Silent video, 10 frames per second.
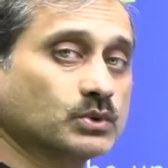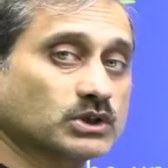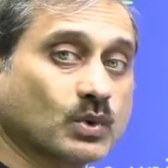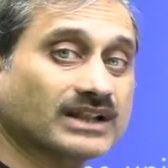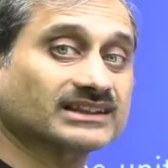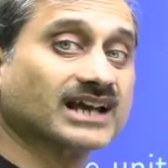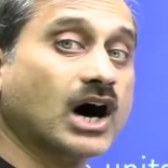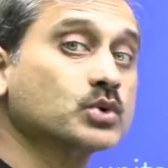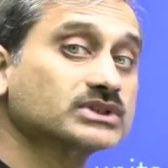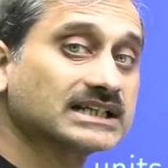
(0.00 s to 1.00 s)
to
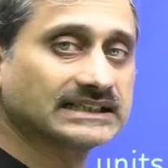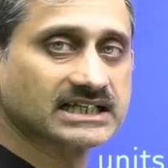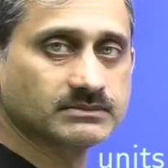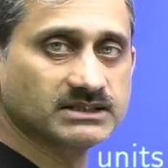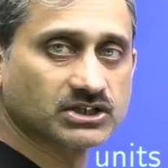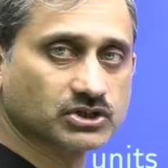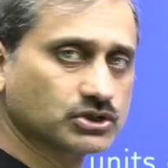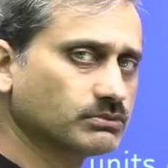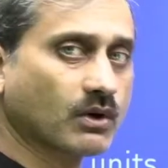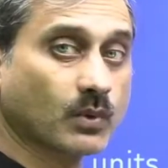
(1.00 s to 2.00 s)
1000 decimeter cube
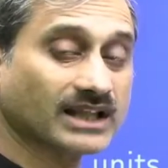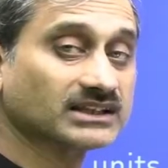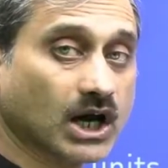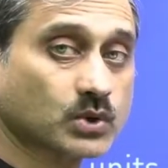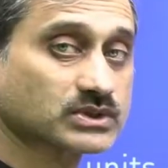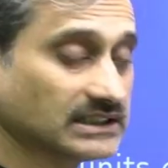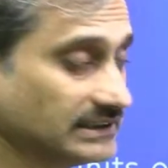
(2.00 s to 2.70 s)
or 1000